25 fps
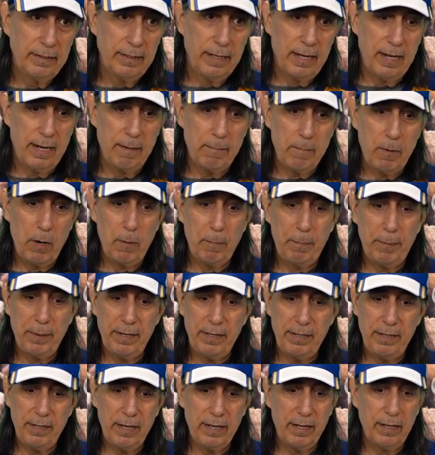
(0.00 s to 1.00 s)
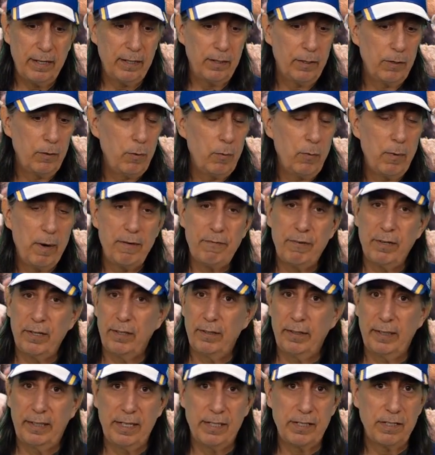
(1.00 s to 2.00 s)
I'm hoping uh,
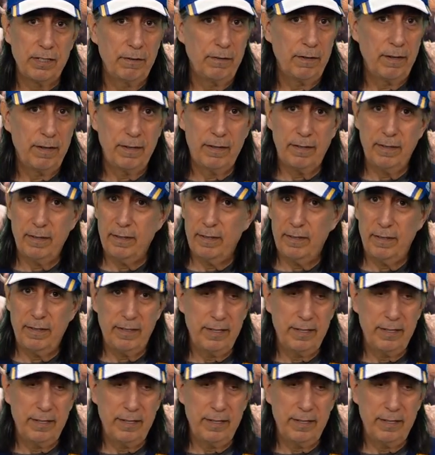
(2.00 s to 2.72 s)
whoever gets a, a,